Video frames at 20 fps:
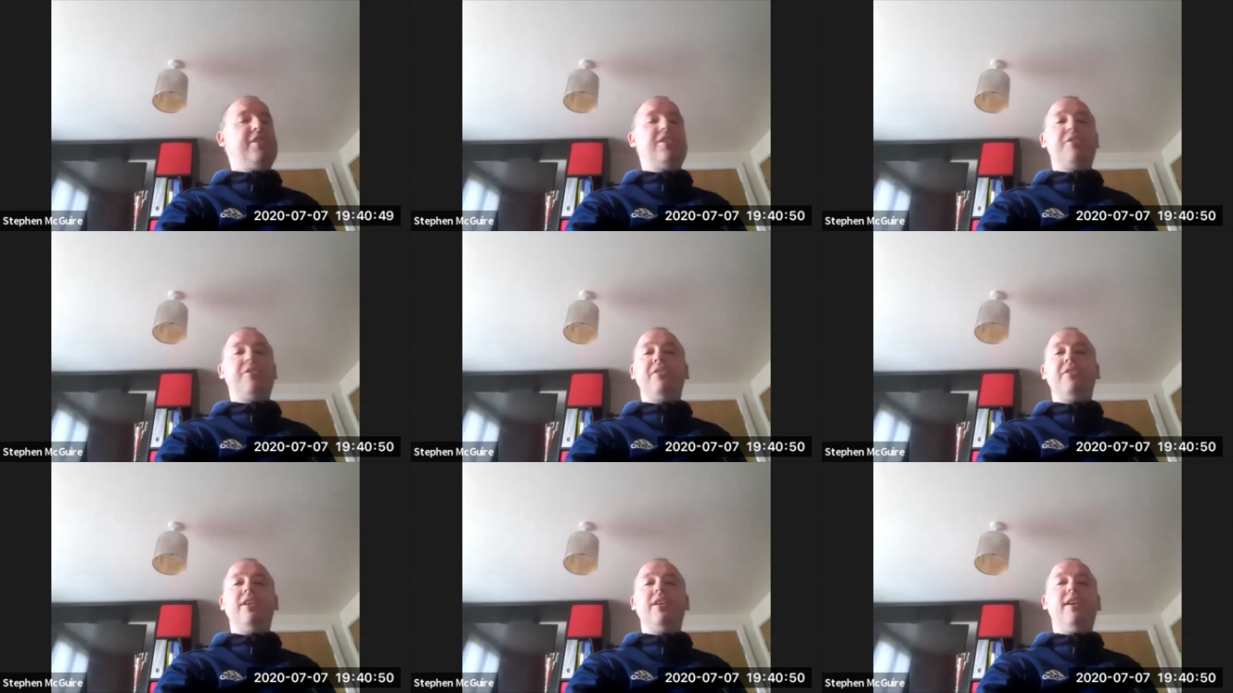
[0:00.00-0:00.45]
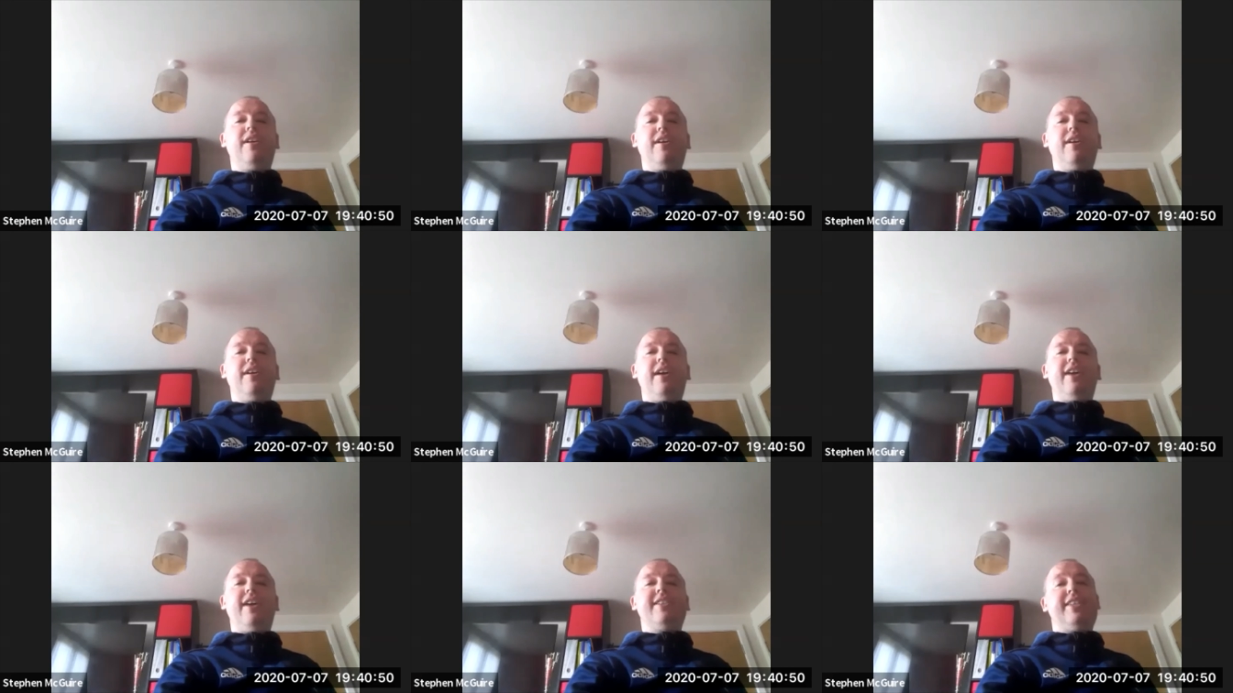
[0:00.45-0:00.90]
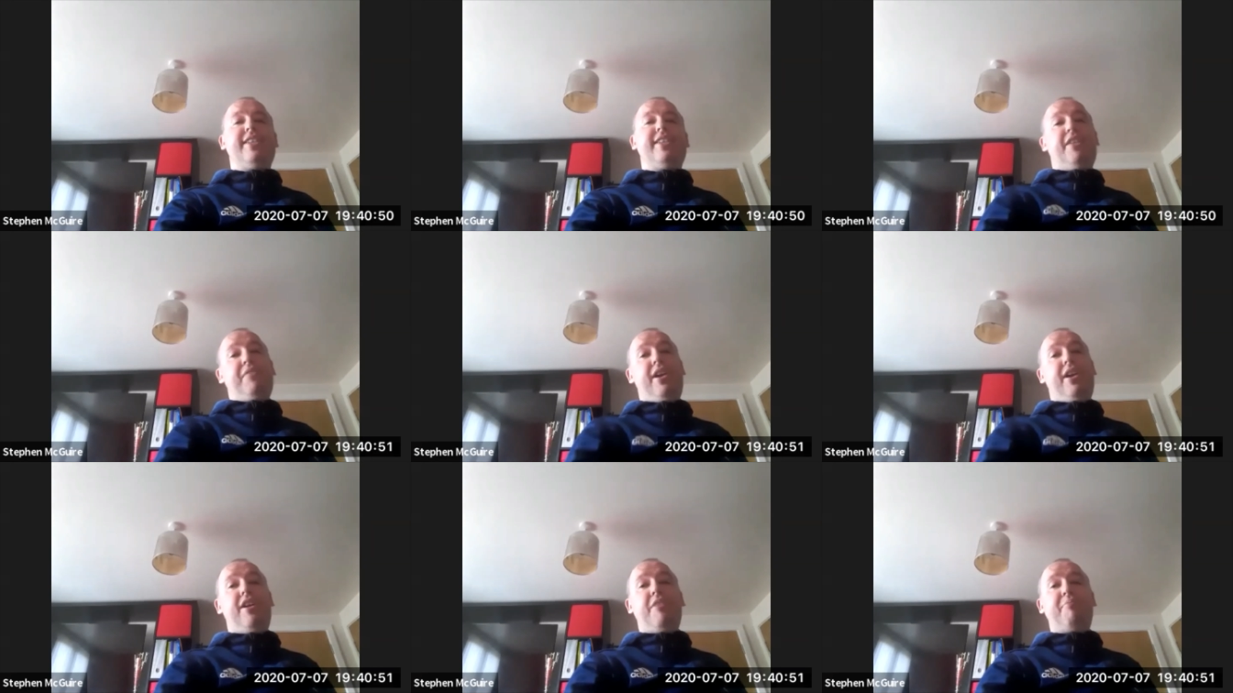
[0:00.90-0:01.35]
So I said, I'll
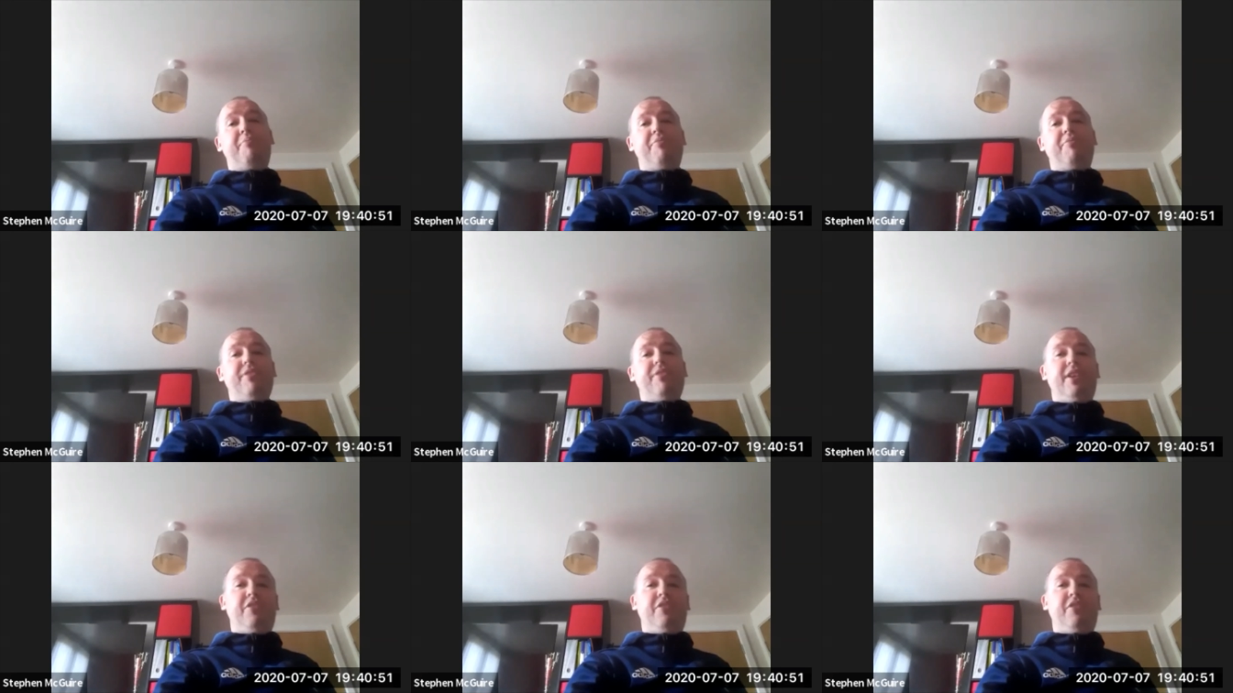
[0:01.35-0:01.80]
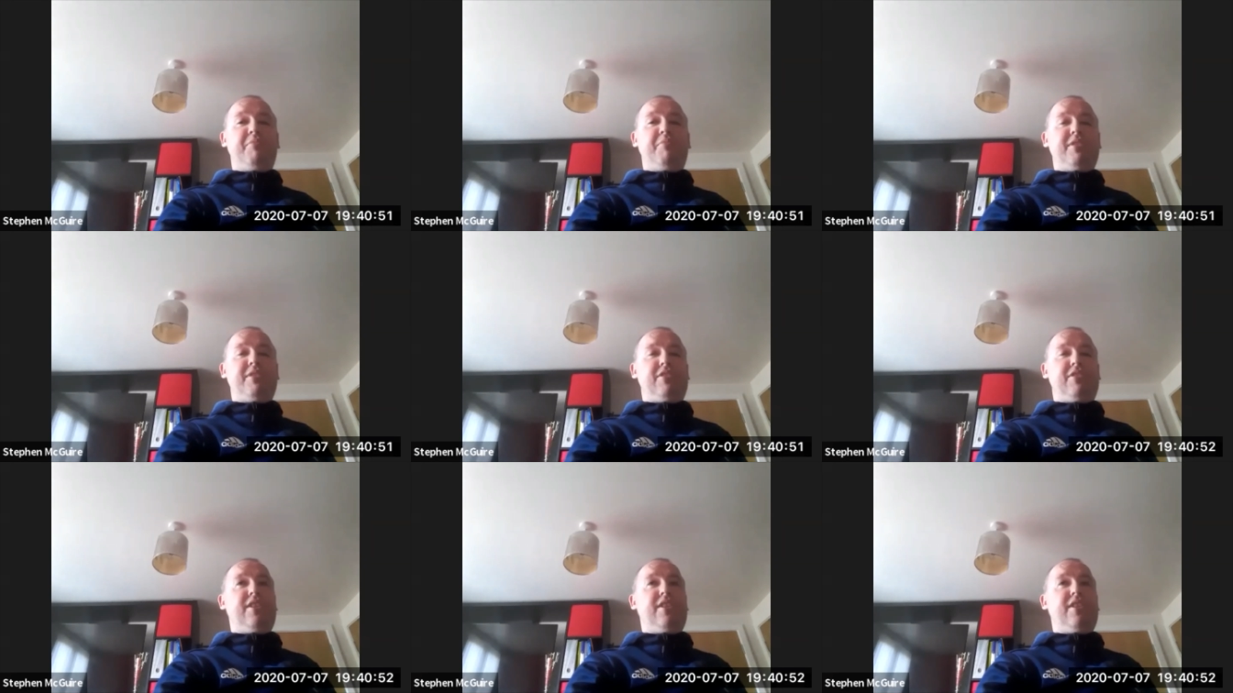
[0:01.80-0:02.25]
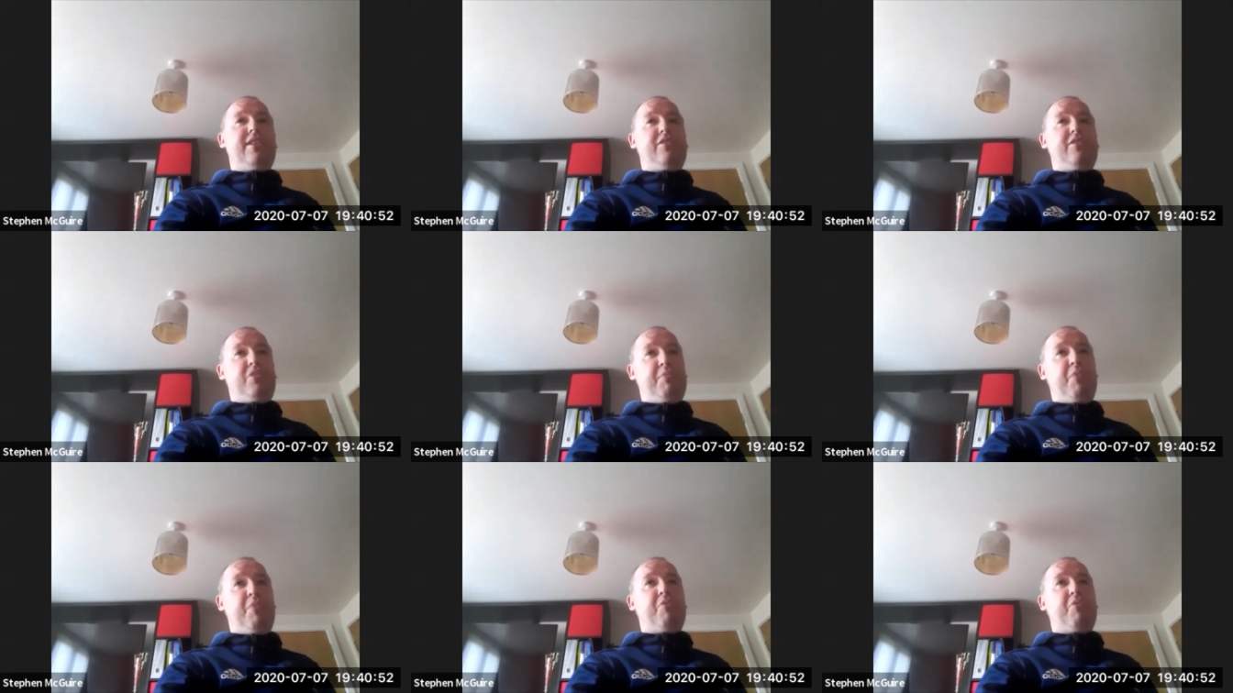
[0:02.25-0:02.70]
get up, I'll do my training, I'll
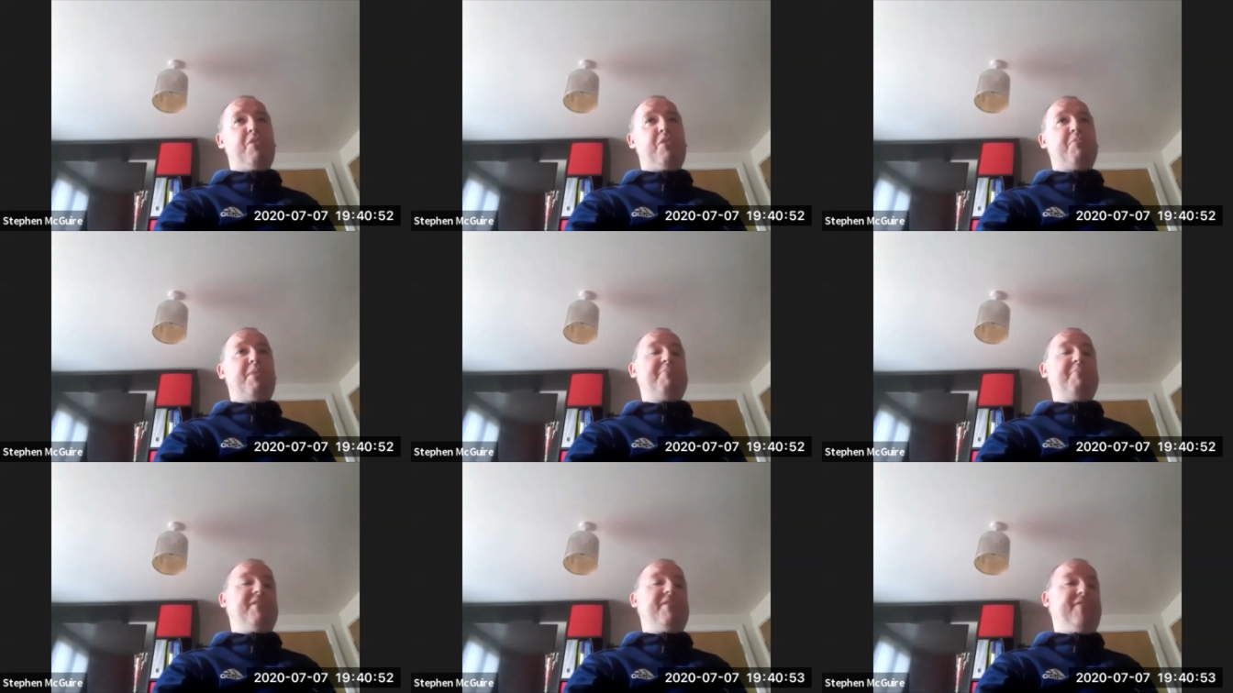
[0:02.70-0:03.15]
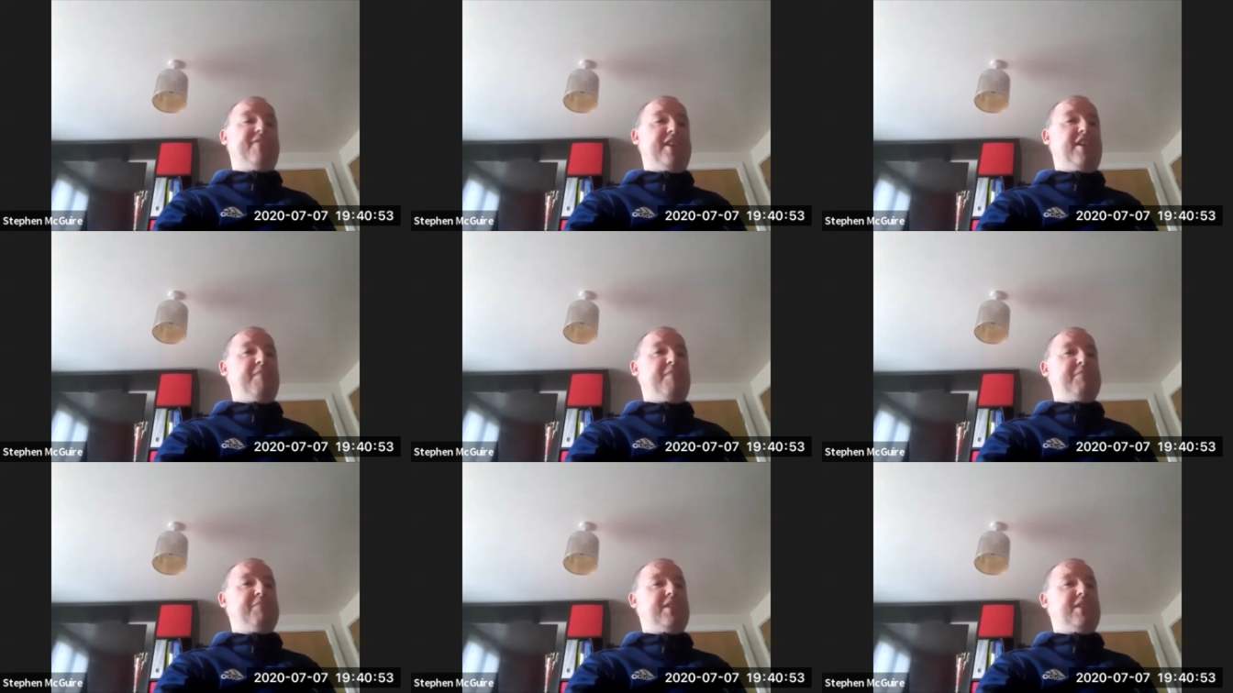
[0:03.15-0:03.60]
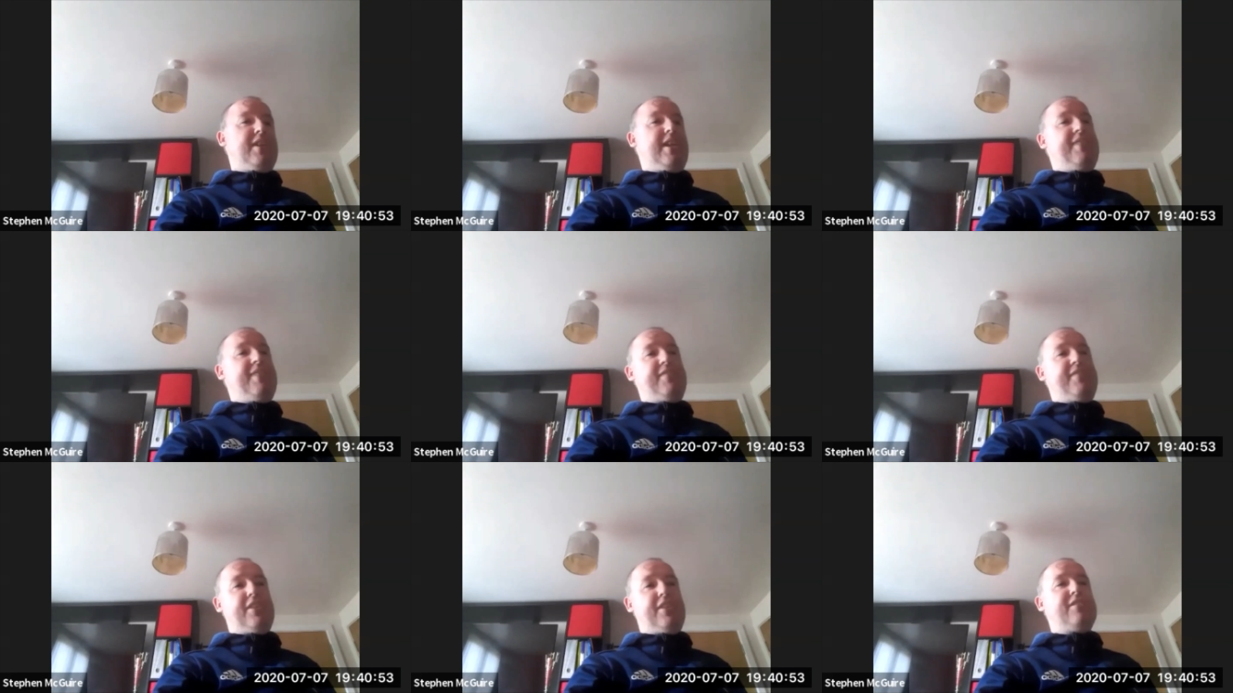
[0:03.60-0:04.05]
do my warm-up. If he comes, great.
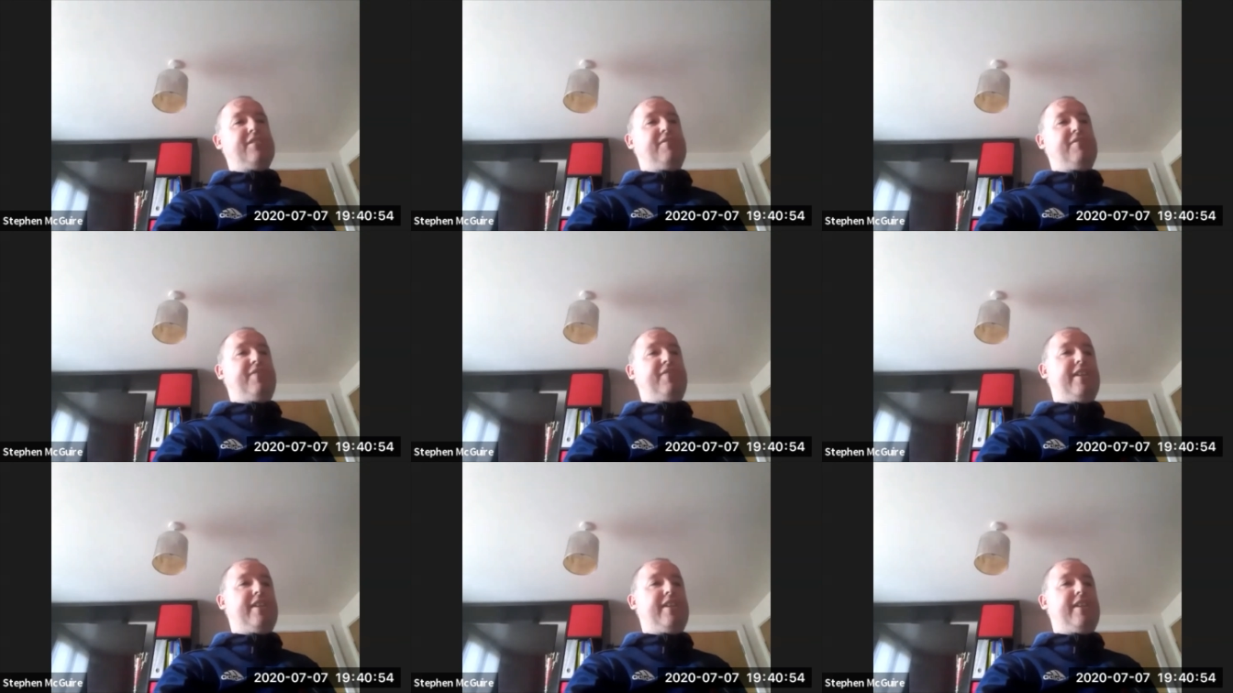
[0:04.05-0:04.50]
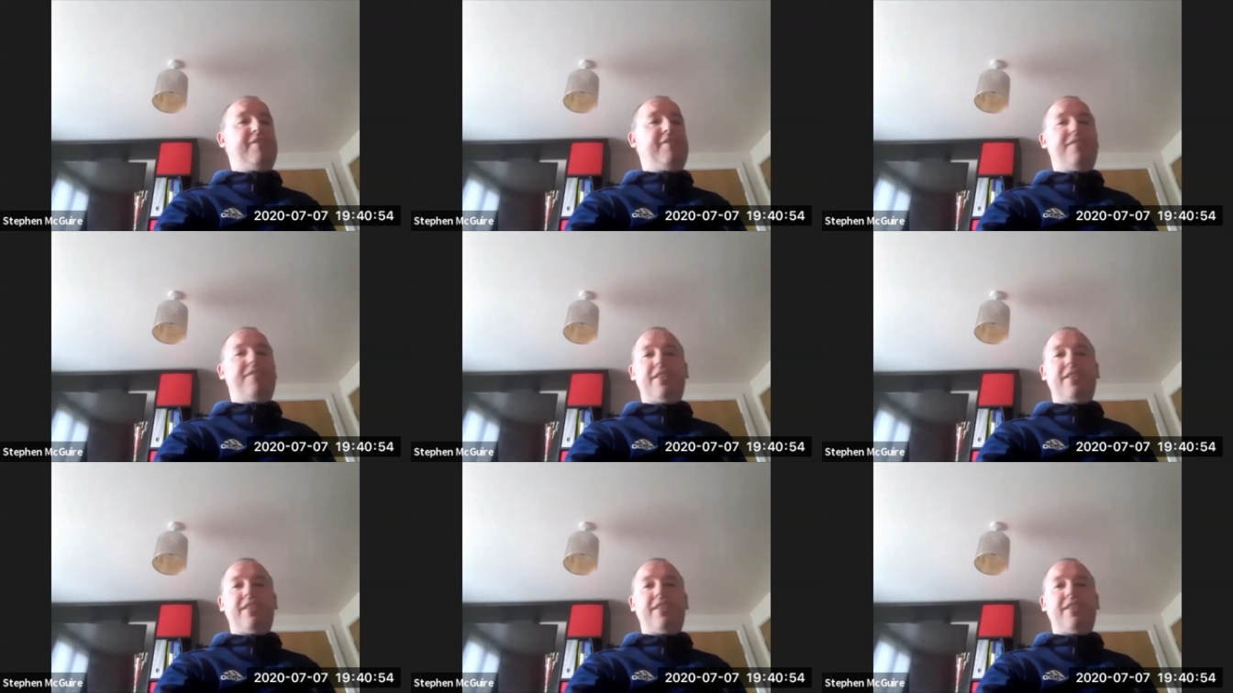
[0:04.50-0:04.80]
If he doesn't, fair enough.